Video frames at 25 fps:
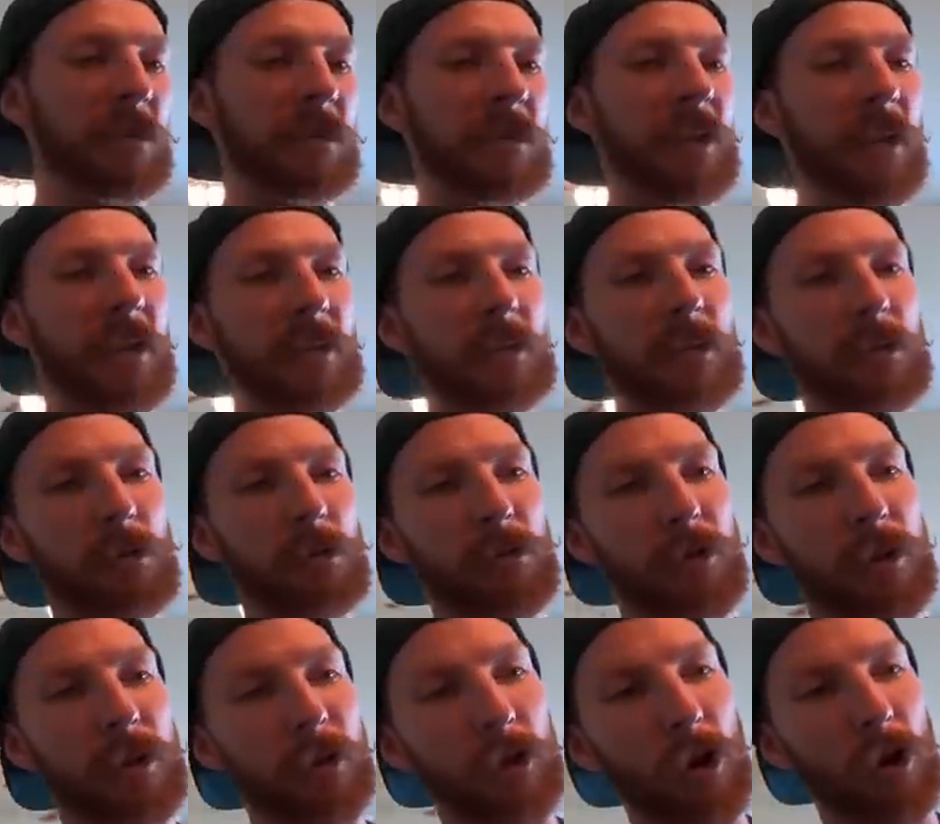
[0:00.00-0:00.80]
is that it's
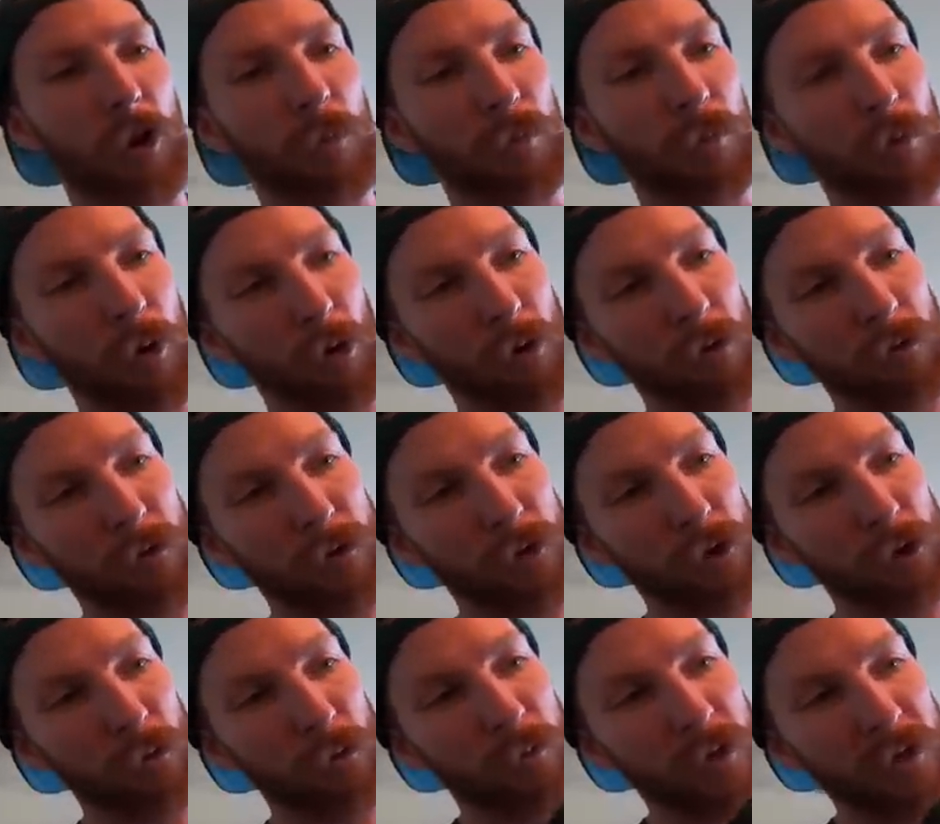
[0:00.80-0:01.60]
literally the GoPro and
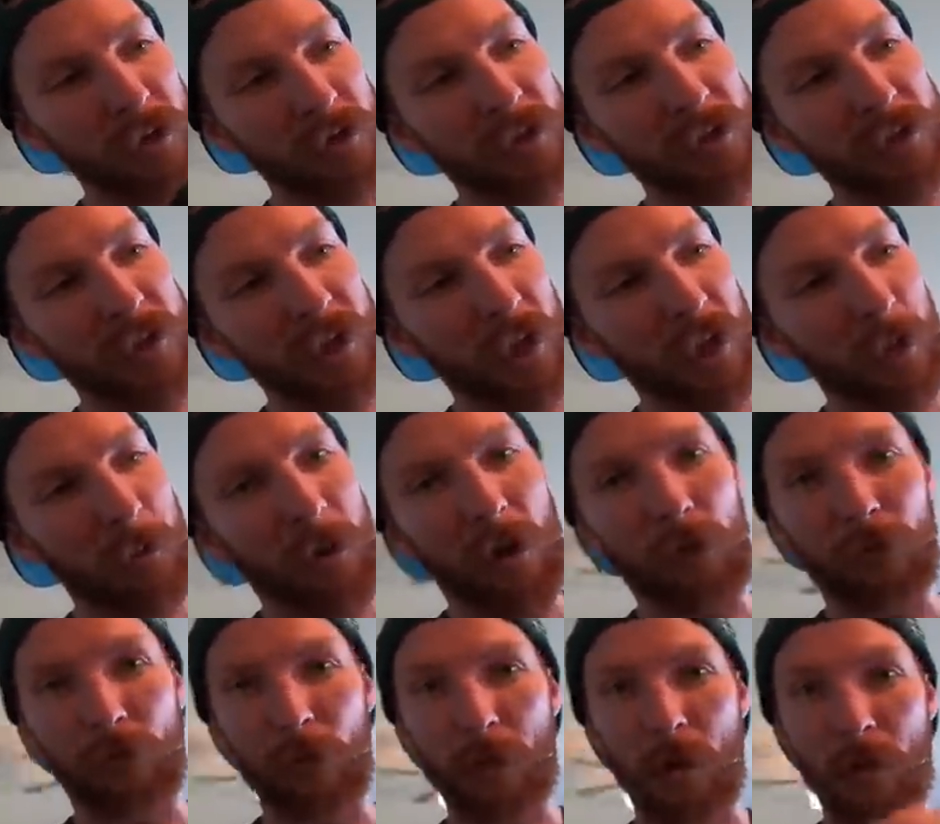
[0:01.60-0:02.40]
there's two pieces that come
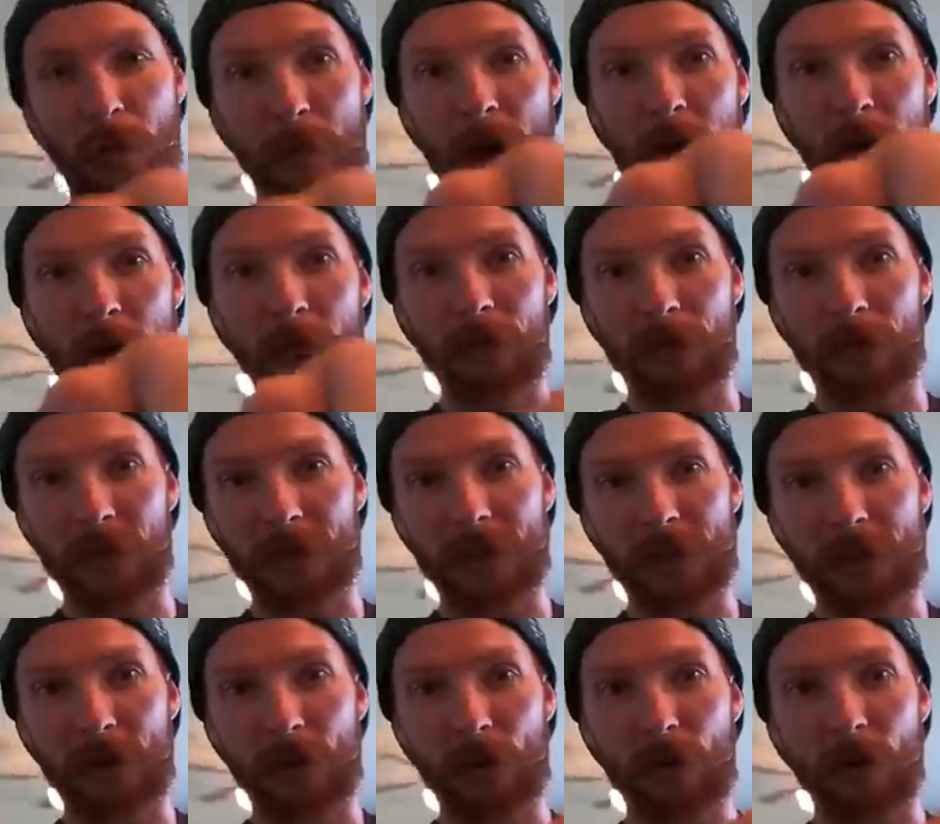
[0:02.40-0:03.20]
out from the bottom of
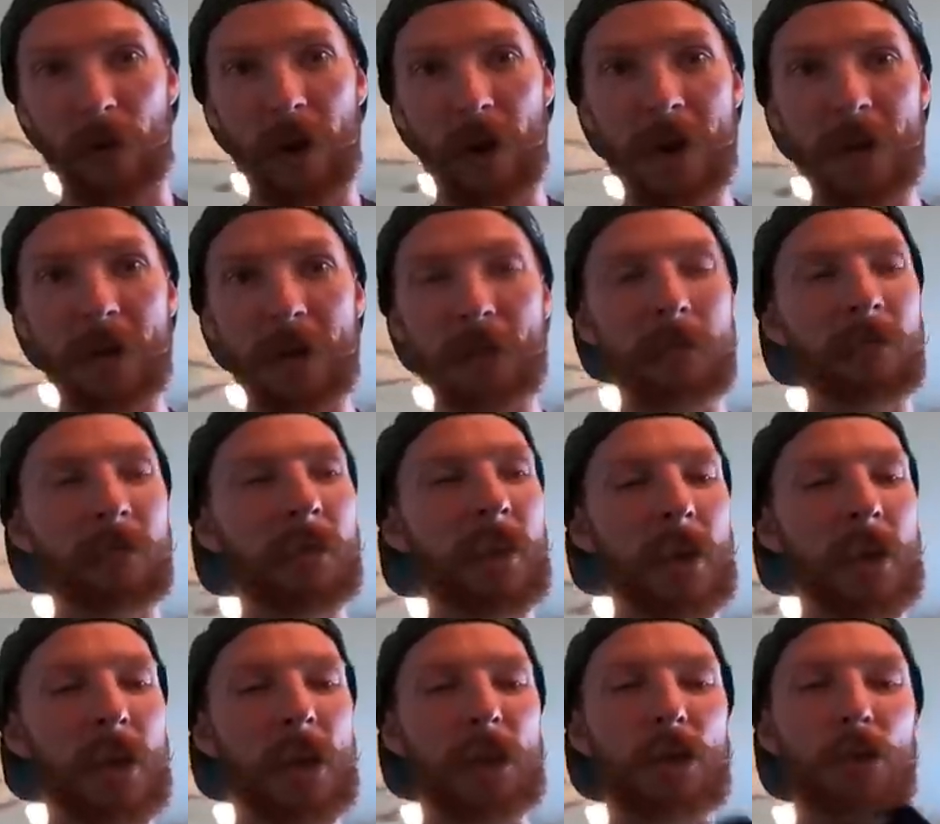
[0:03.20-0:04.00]
this Hero 8
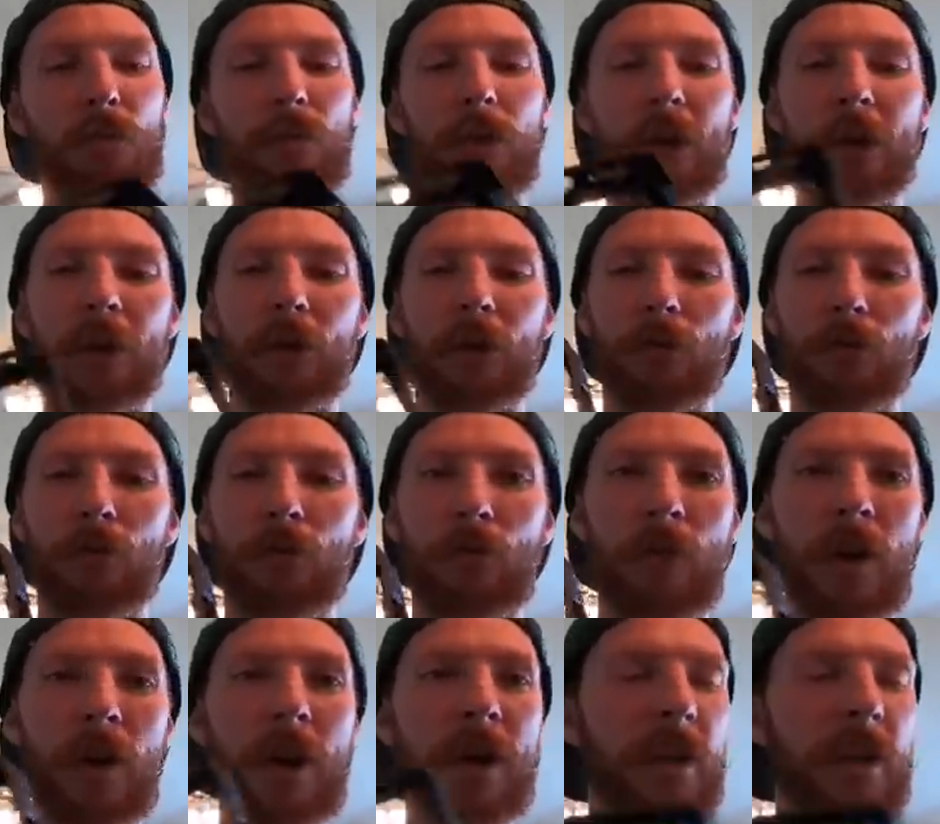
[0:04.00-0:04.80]
and you plug it
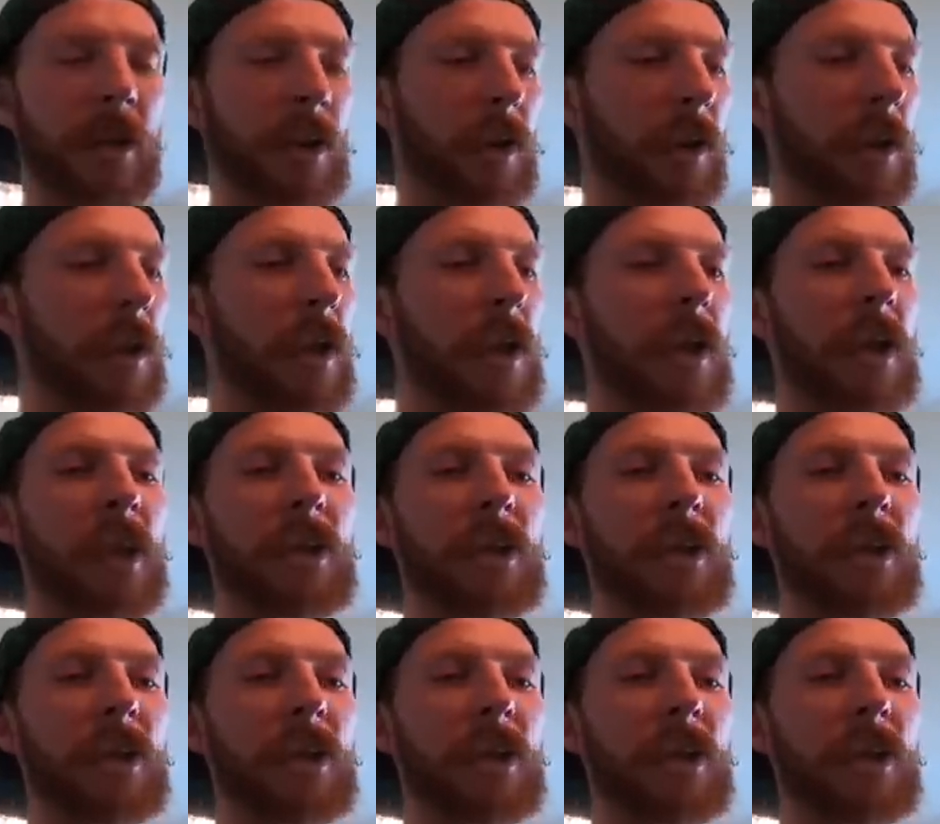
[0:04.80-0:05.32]
right in,